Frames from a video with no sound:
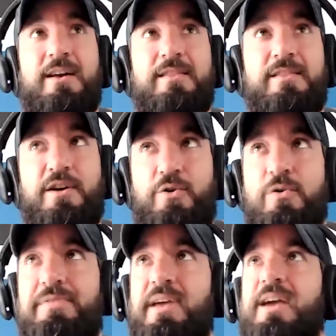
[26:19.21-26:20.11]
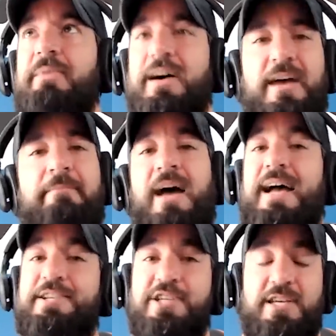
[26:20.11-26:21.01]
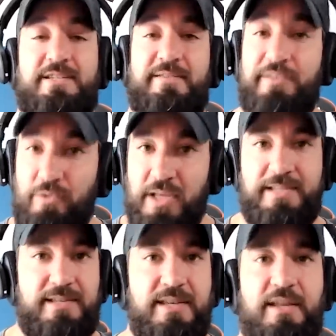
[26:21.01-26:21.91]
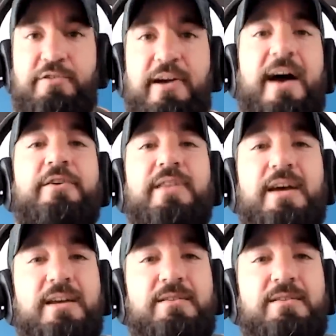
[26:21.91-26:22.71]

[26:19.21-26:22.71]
the cool thing about that match is if you listen to the crowd, like